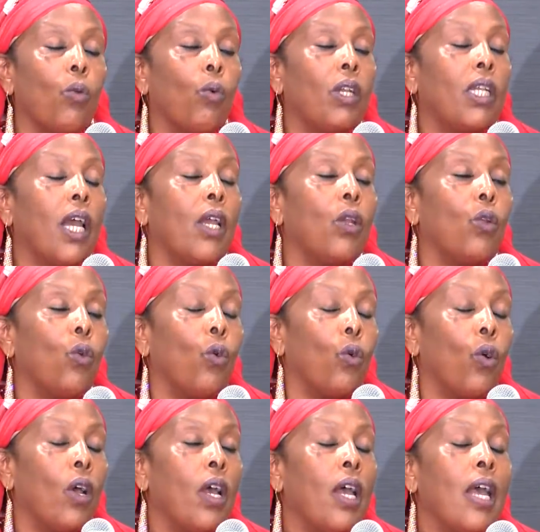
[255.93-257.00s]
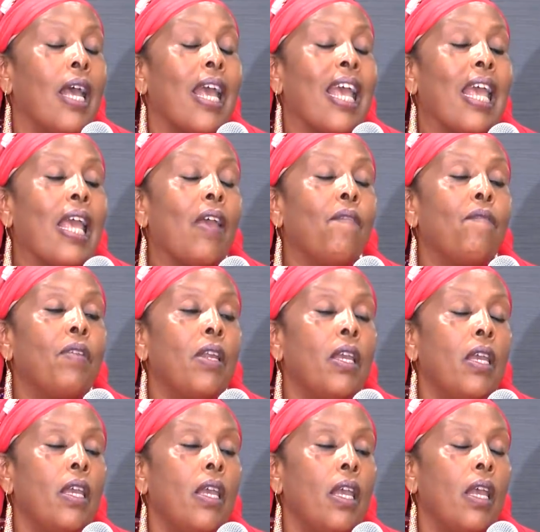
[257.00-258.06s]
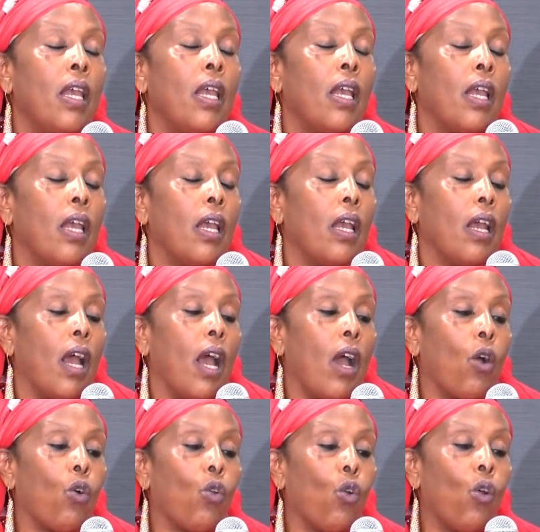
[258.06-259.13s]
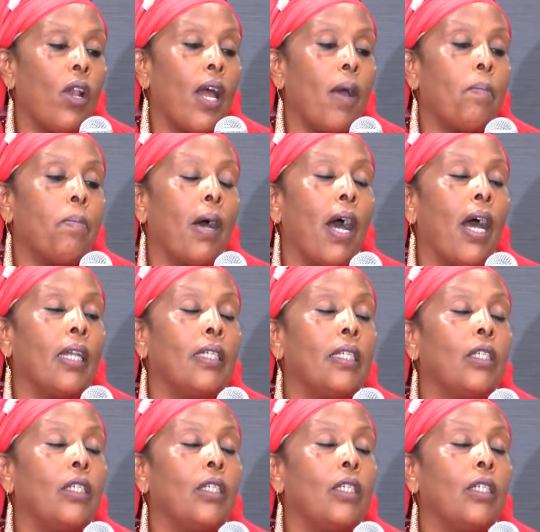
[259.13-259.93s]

What I know, a grown-up auntie,